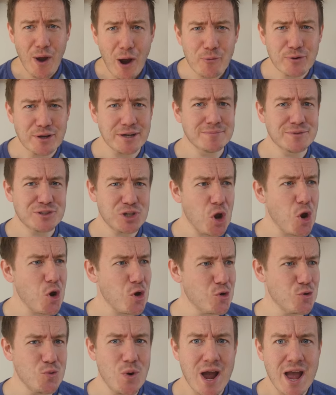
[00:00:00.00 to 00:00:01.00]
Welcome
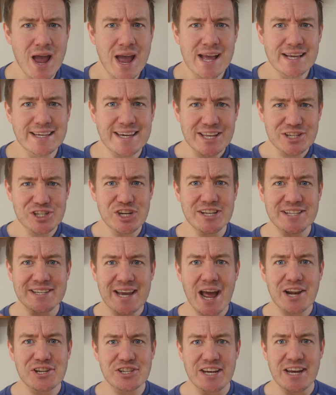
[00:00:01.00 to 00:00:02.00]
to Kitchen
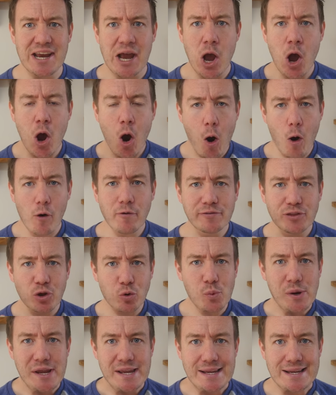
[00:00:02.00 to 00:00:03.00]
Gadget of the
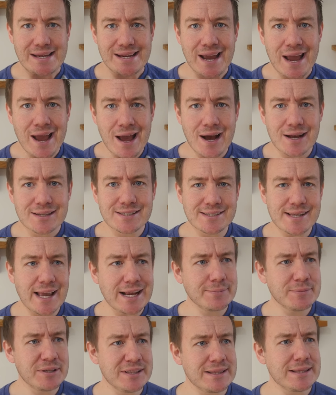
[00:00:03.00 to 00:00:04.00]
Week, a
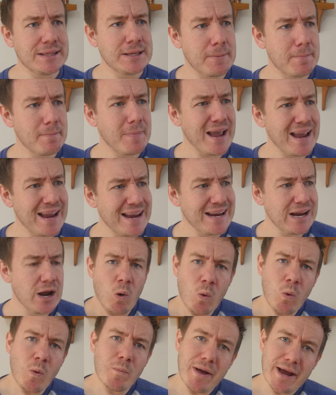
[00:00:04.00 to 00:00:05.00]
segment that may
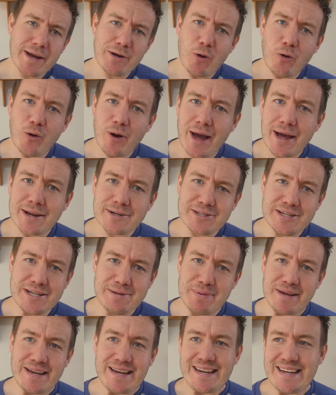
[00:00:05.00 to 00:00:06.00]
or may not actually
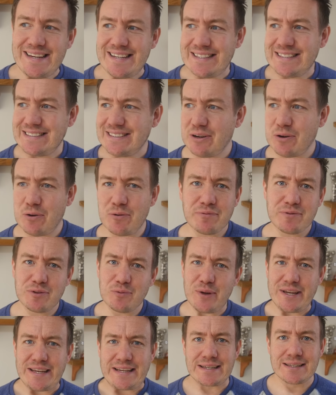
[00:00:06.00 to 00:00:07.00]
be of the
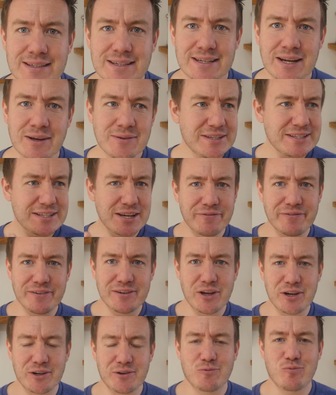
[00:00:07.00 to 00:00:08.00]
week. You know, there's nothing
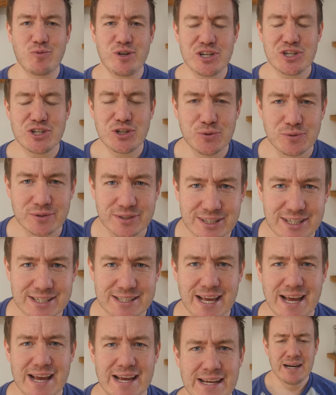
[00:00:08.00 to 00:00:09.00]
like reassurance, is
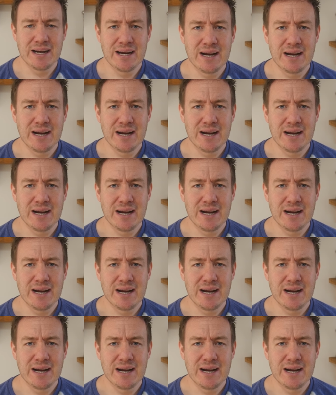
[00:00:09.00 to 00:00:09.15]
there?